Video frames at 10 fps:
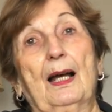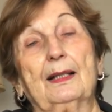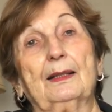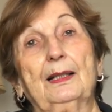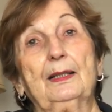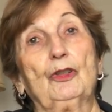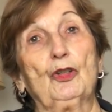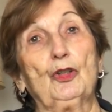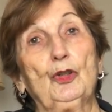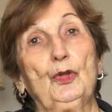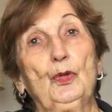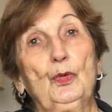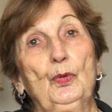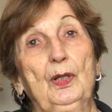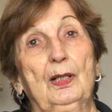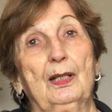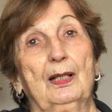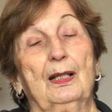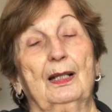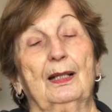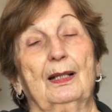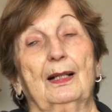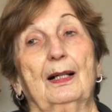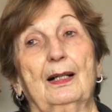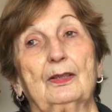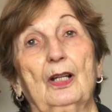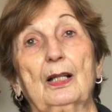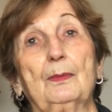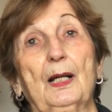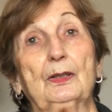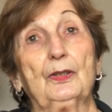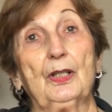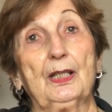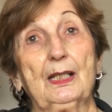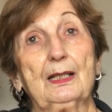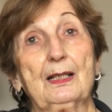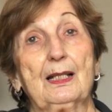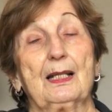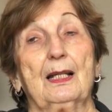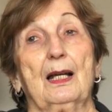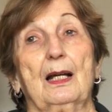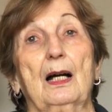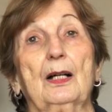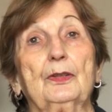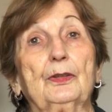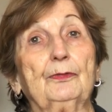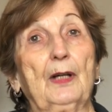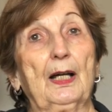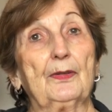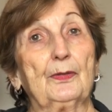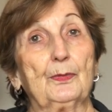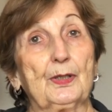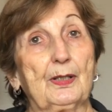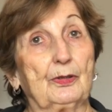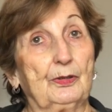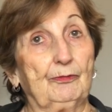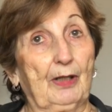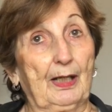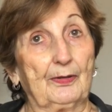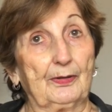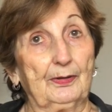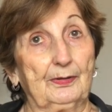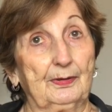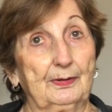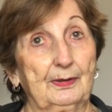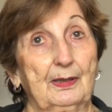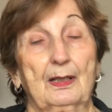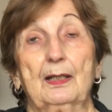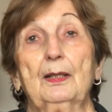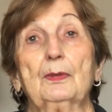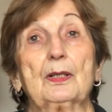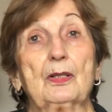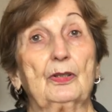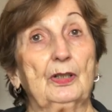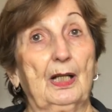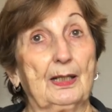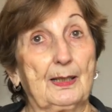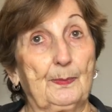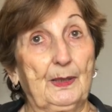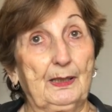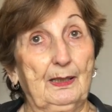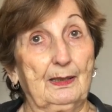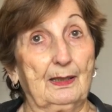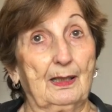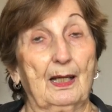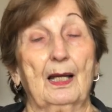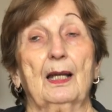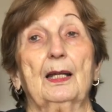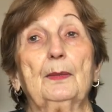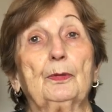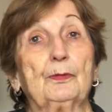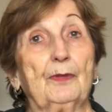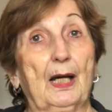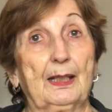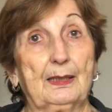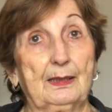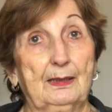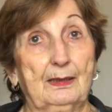I like to talk about good things. Your father was a good father. He was a good husband. He provided,